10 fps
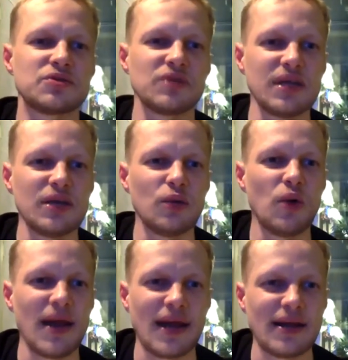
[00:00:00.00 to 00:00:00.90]
drinking
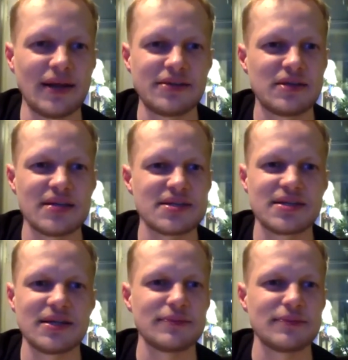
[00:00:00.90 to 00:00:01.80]
wine, I, I, I
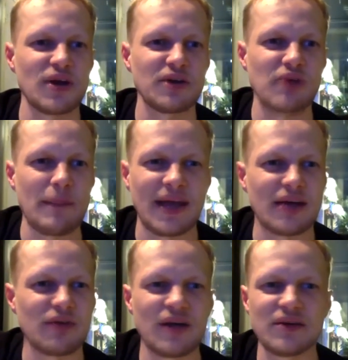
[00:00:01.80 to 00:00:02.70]
still am trying to wrap my head
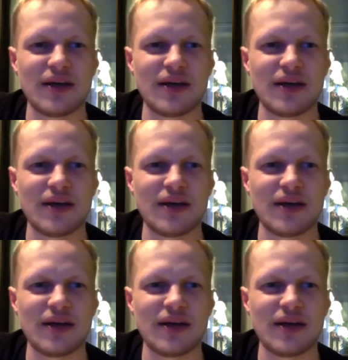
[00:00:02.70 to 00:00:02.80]
around it.